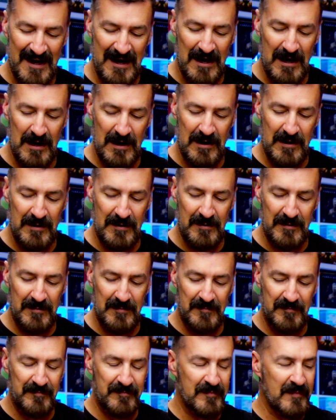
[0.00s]

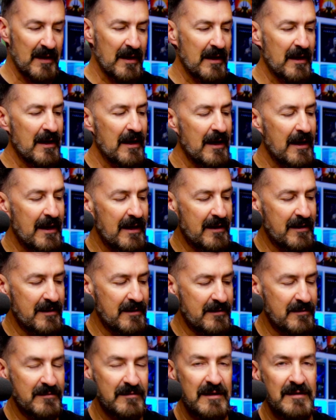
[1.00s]

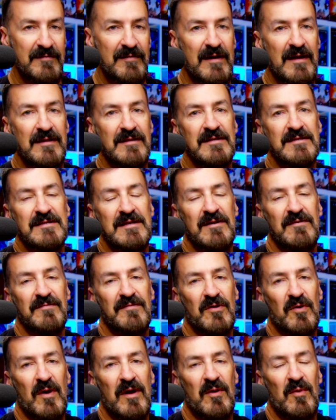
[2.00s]
And they've had this out
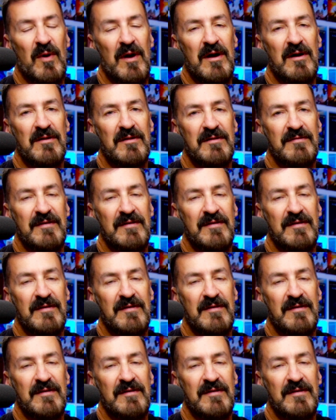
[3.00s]
for quite a while.